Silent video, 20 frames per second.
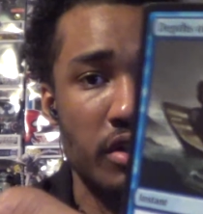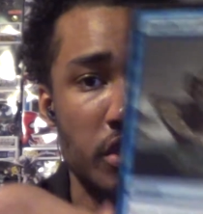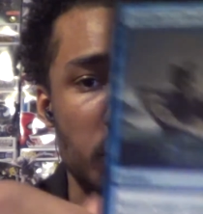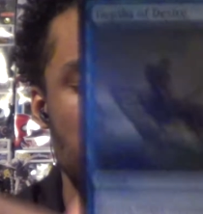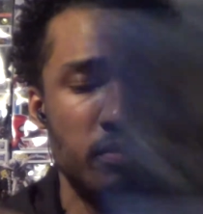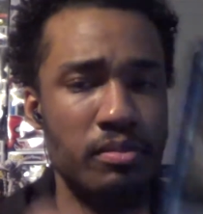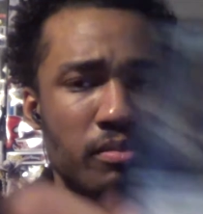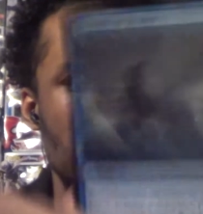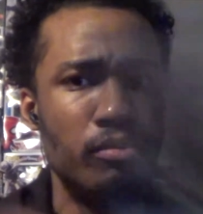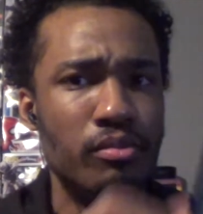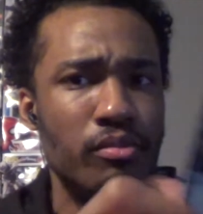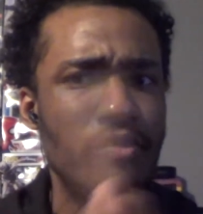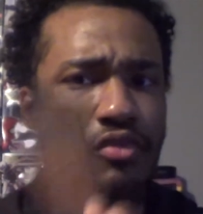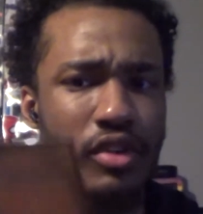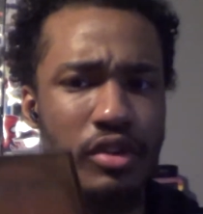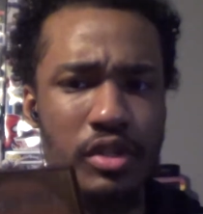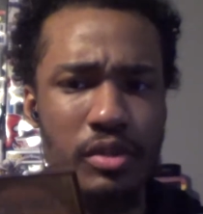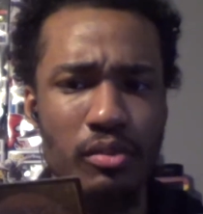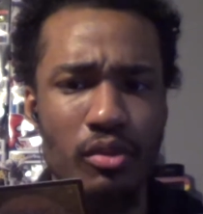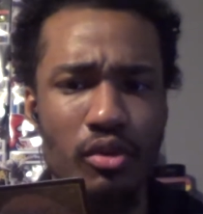It
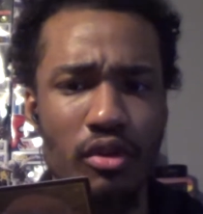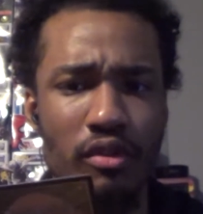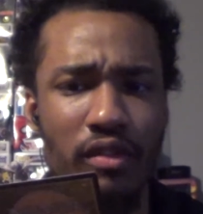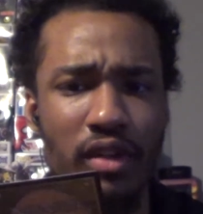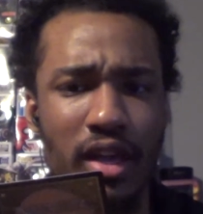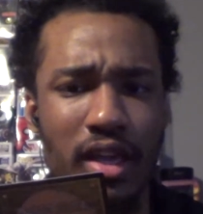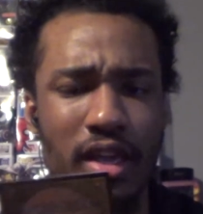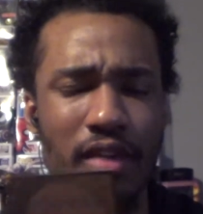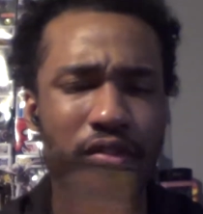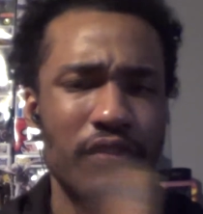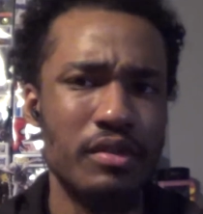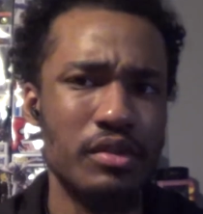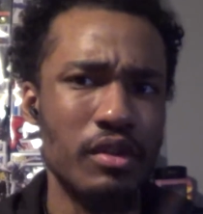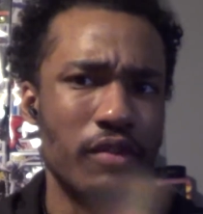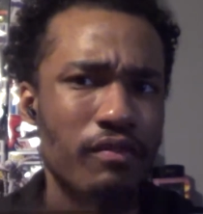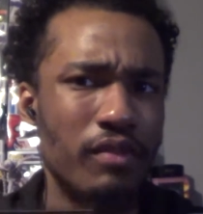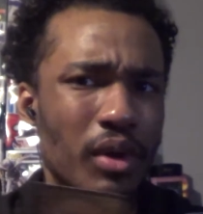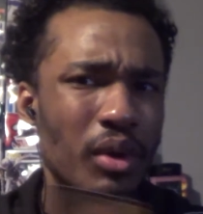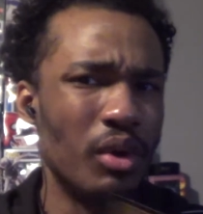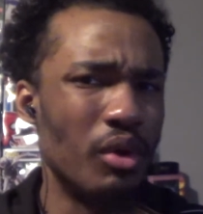feels more of like if it was a
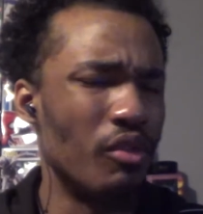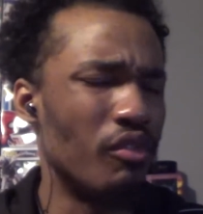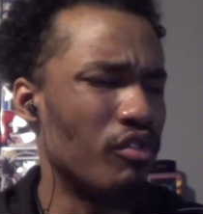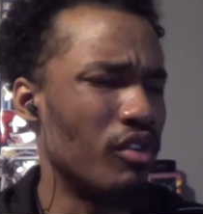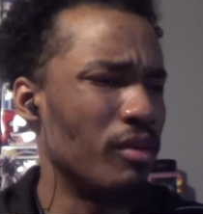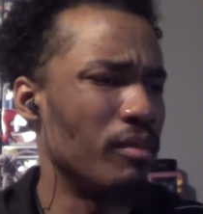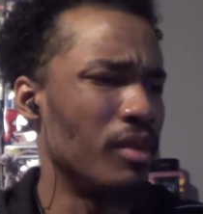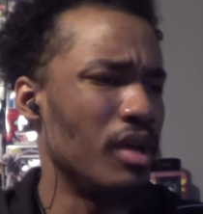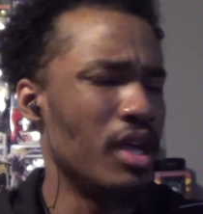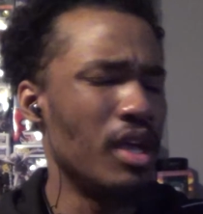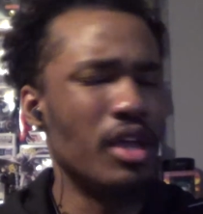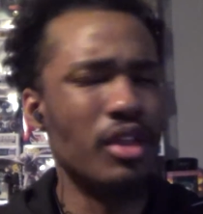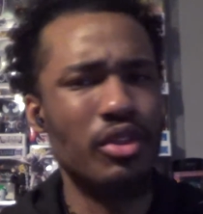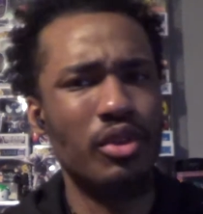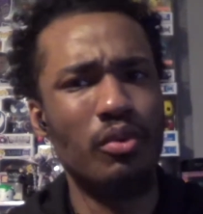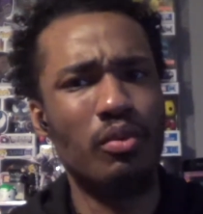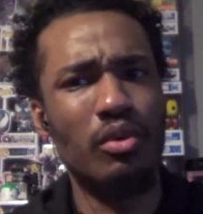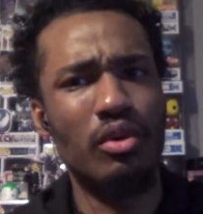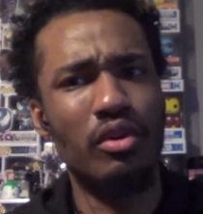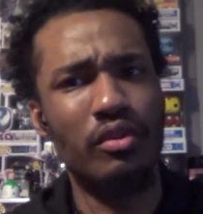photo from the
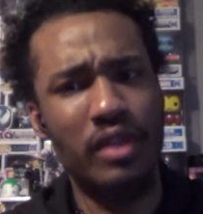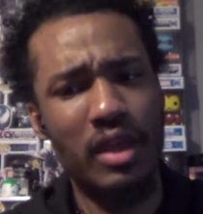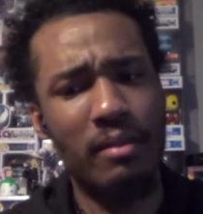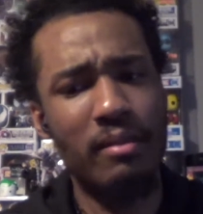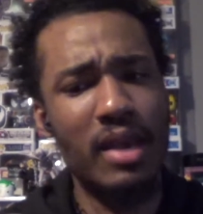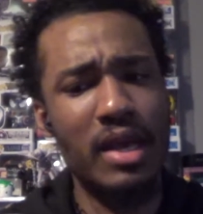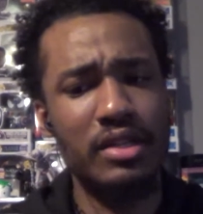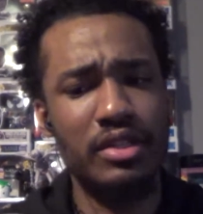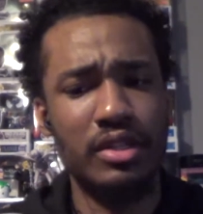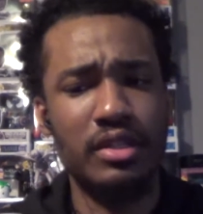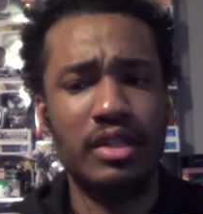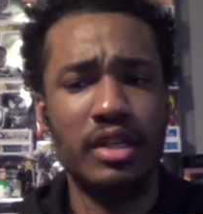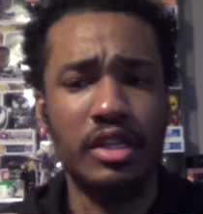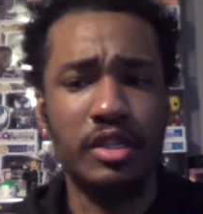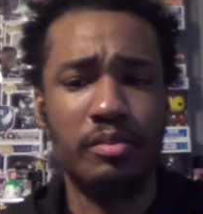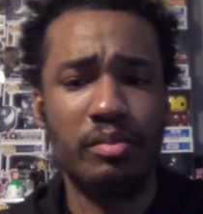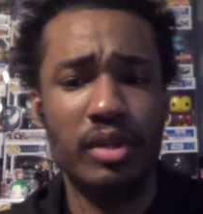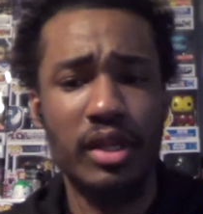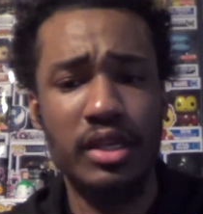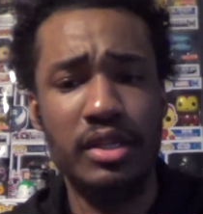world that magic takes
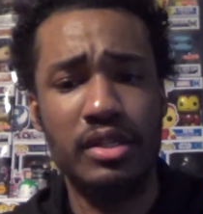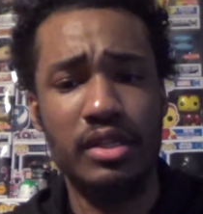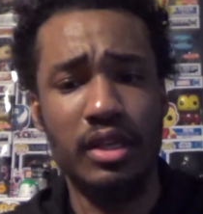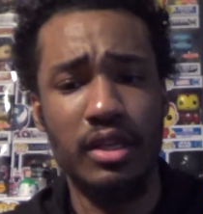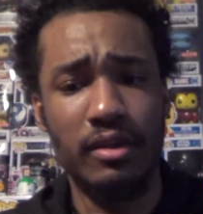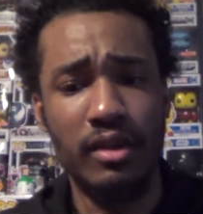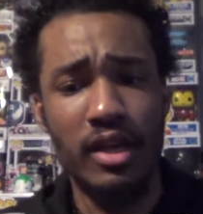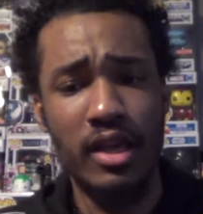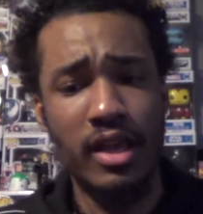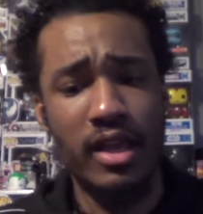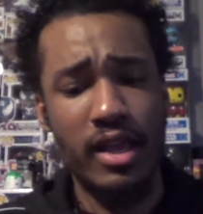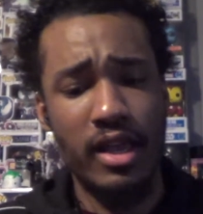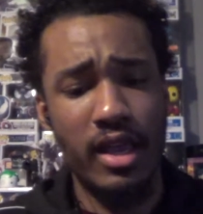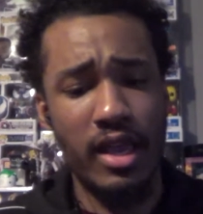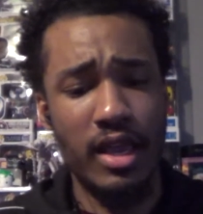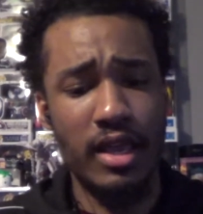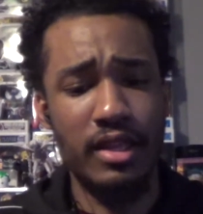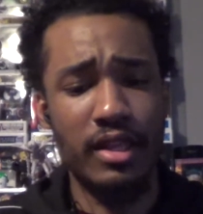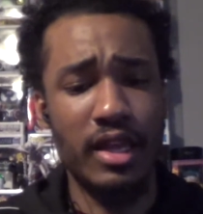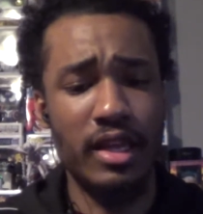place in.
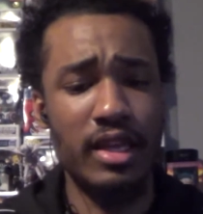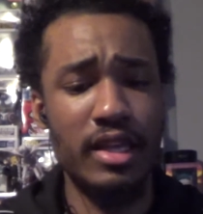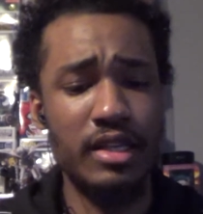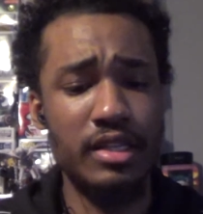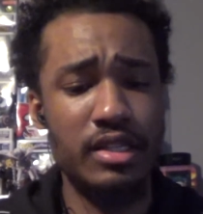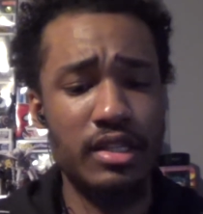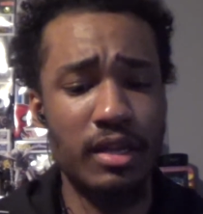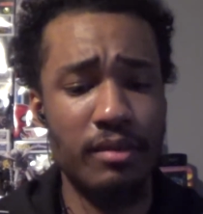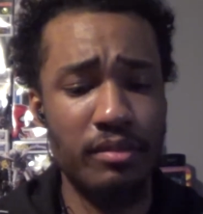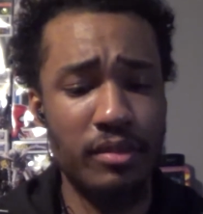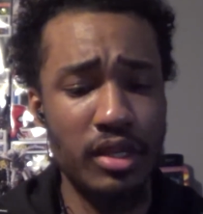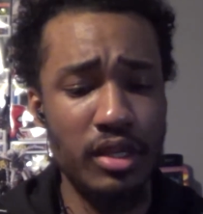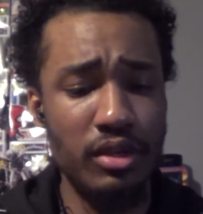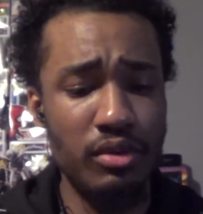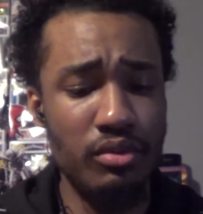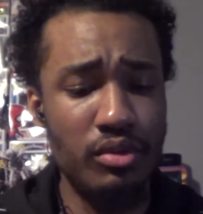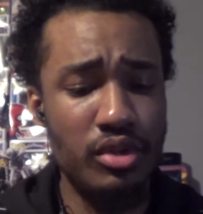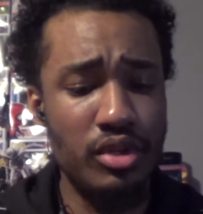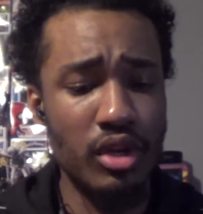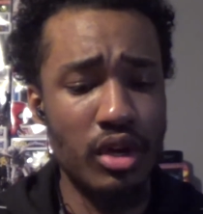And that is something
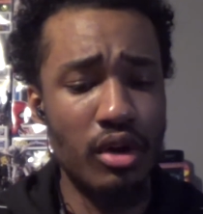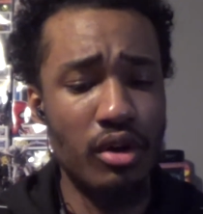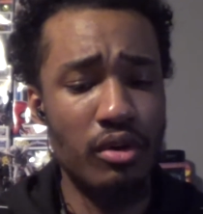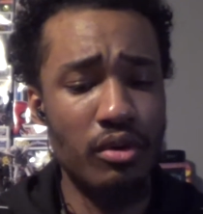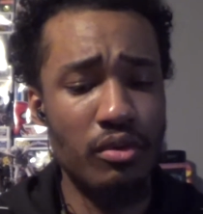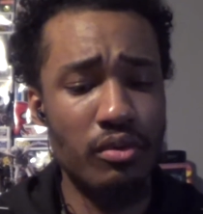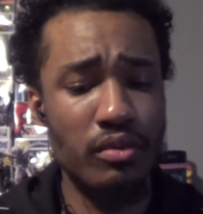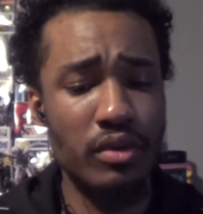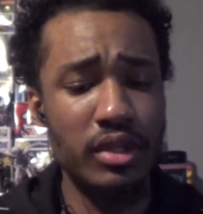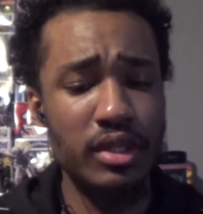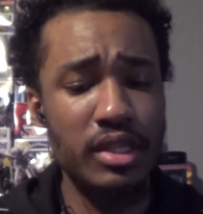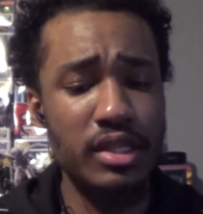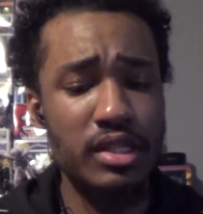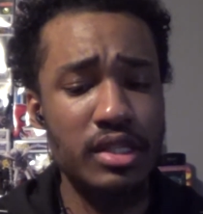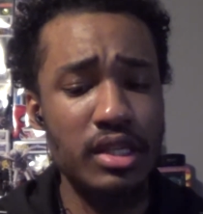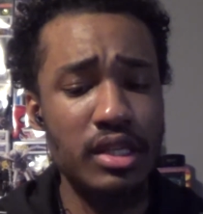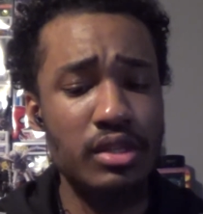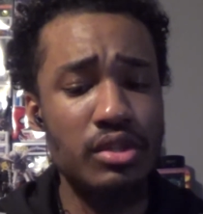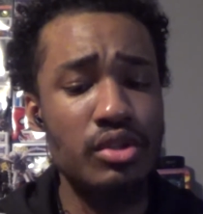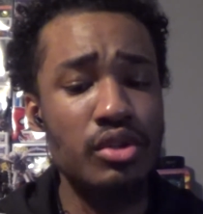you don't really
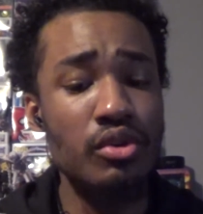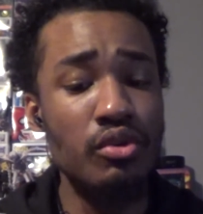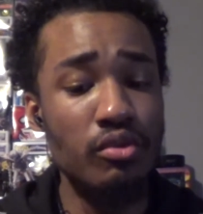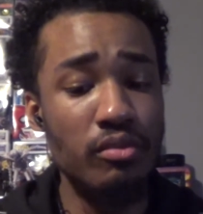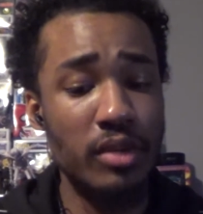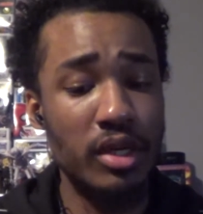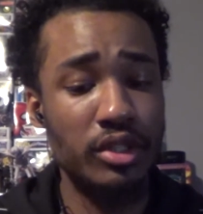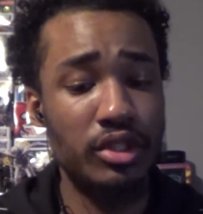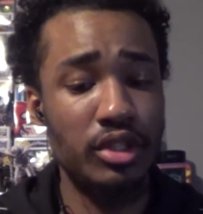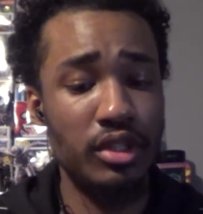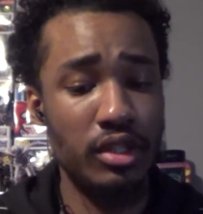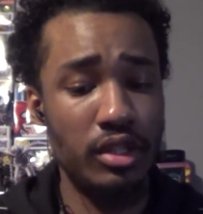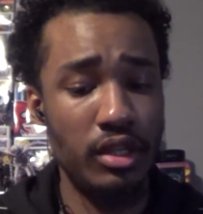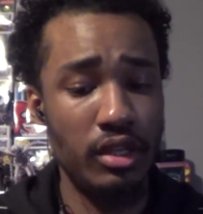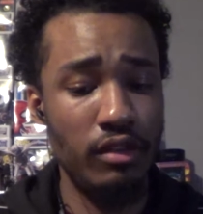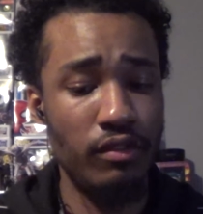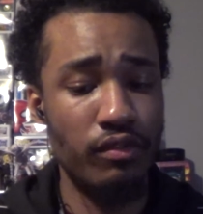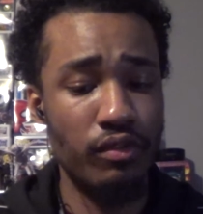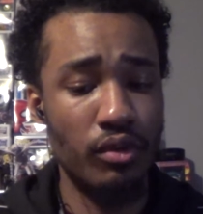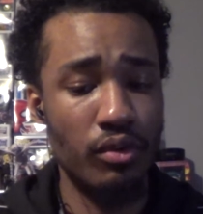see too much in
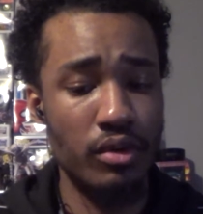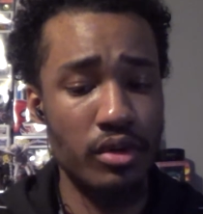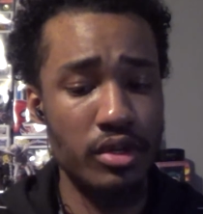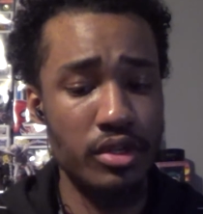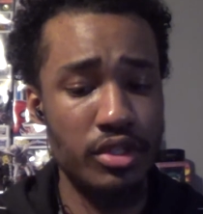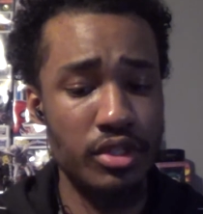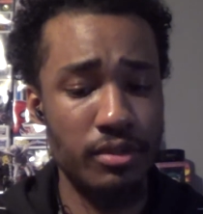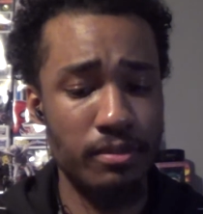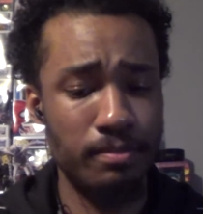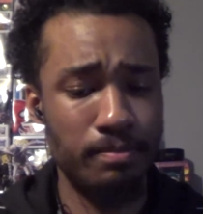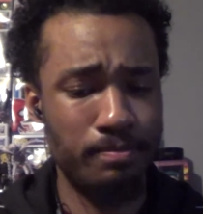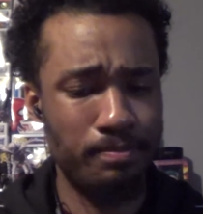Keyforge,